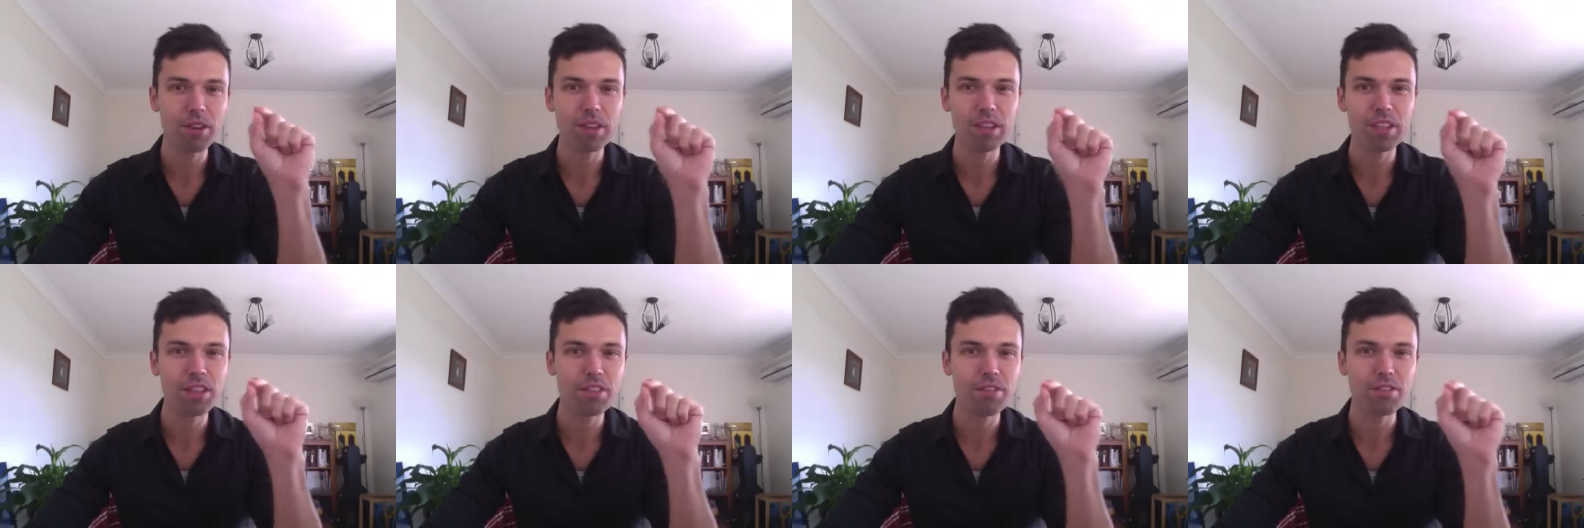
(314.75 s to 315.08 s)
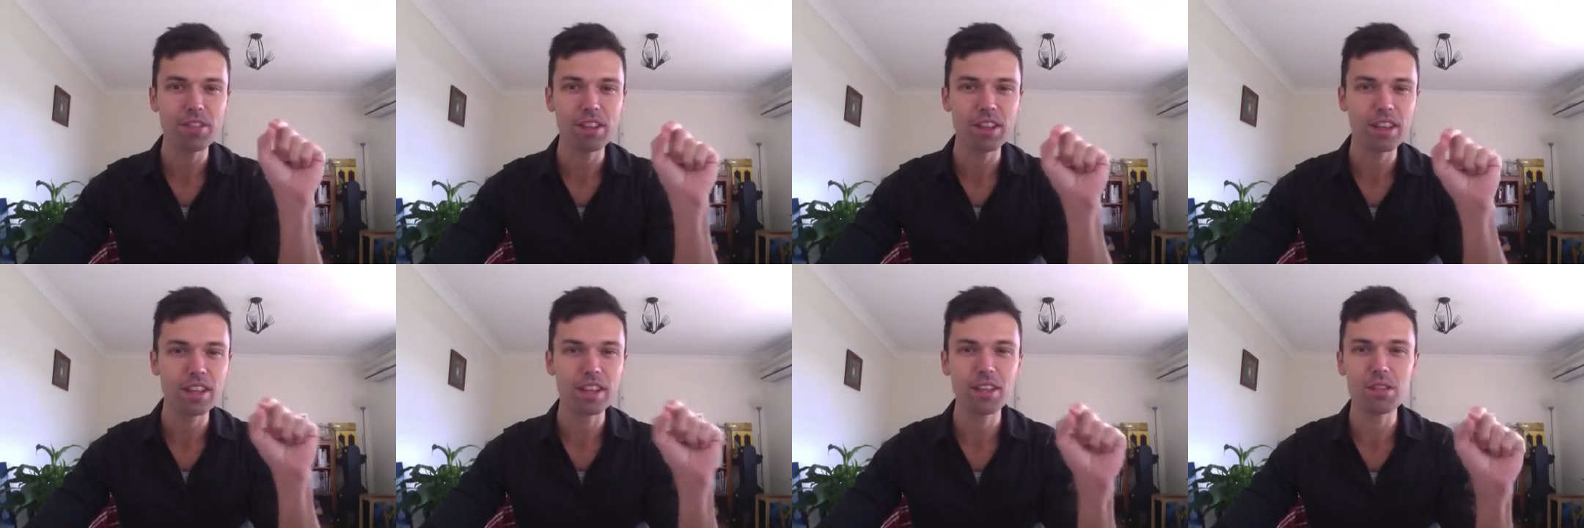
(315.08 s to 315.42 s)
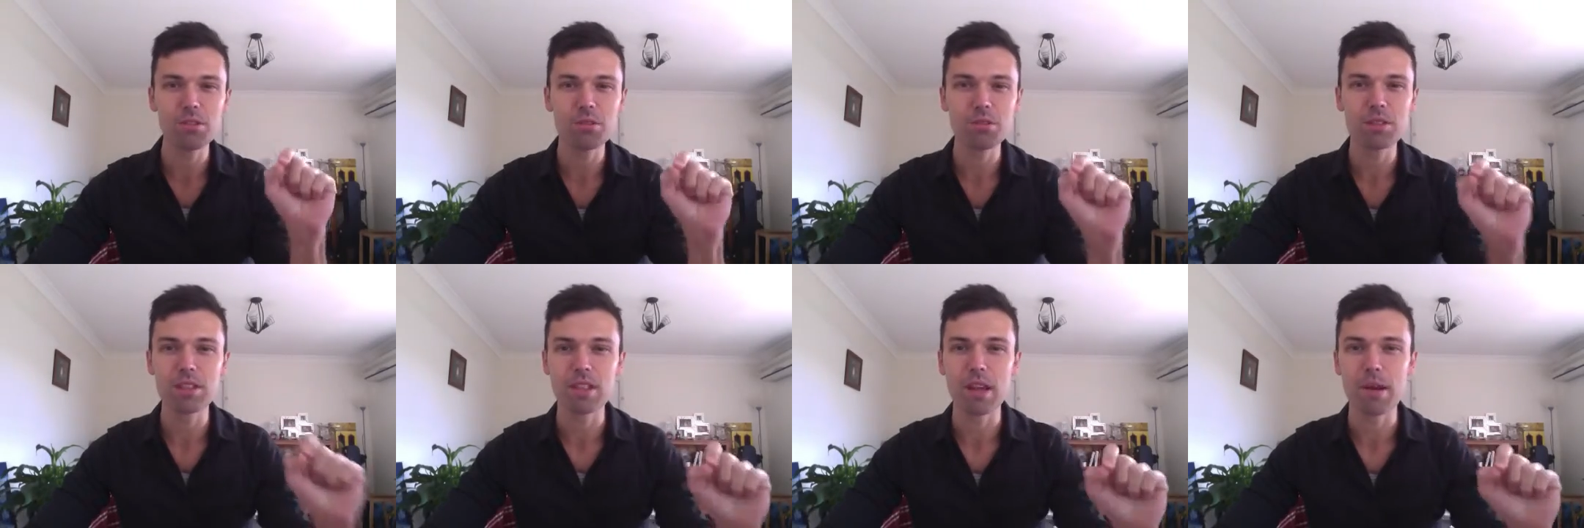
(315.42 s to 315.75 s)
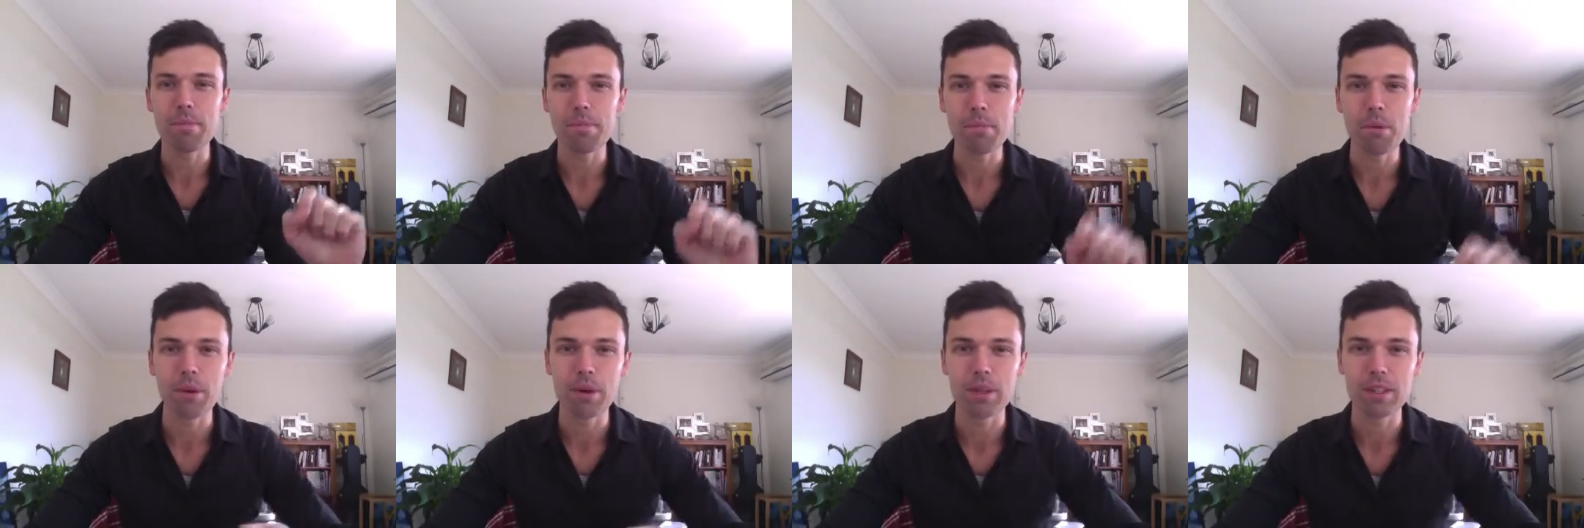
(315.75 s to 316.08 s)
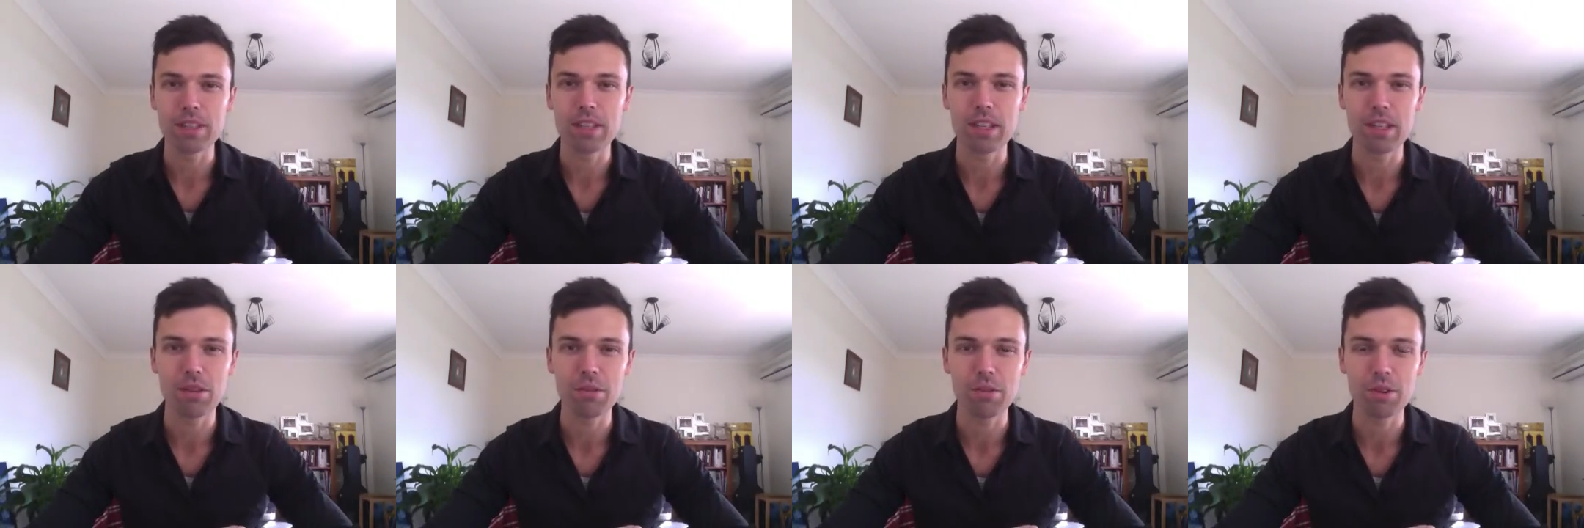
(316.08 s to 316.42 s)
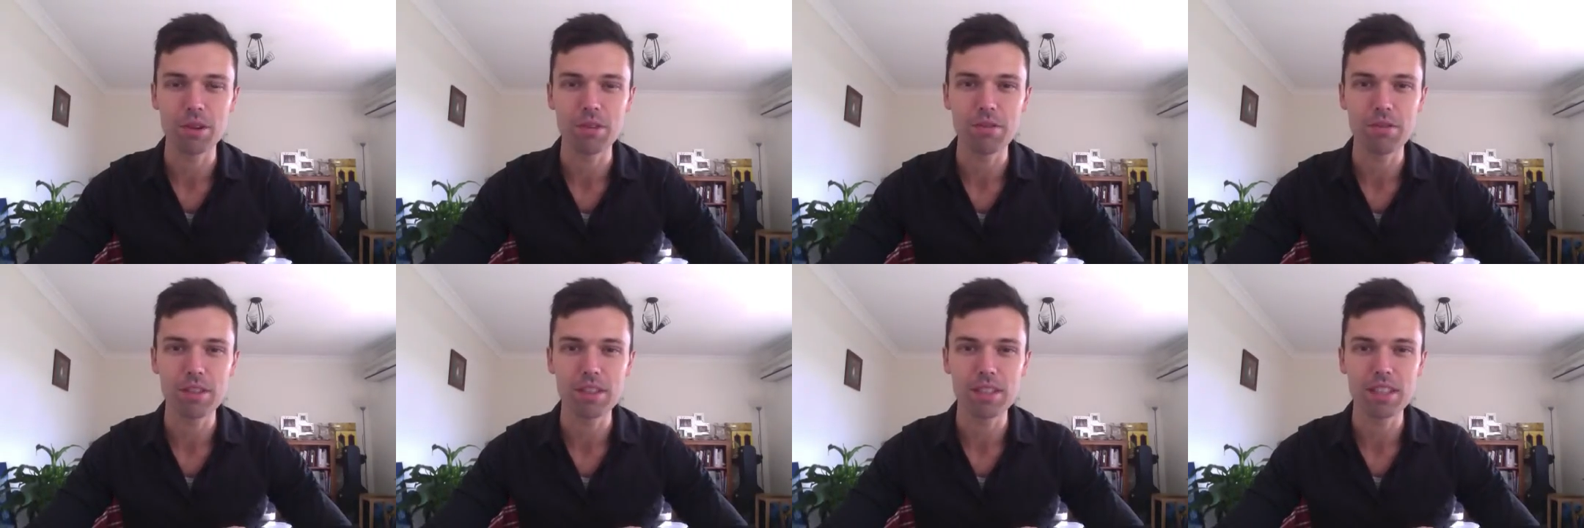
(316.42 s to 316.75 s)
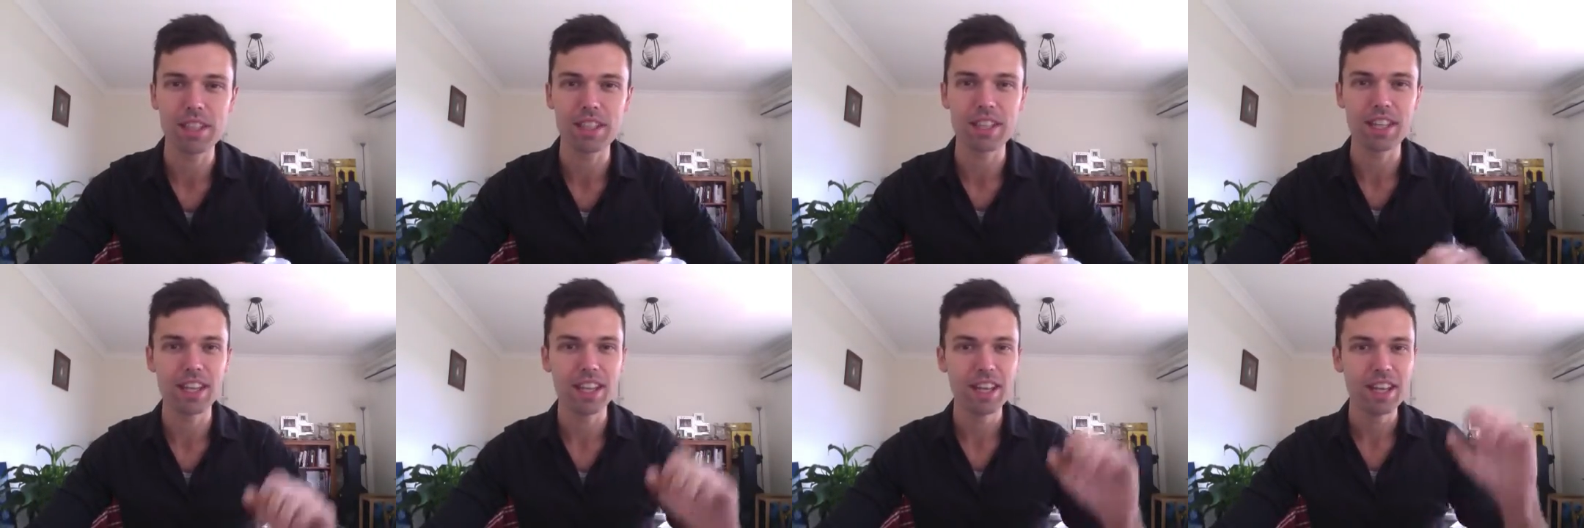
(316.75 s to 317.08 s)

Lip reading: different little sub-points that you want to visit.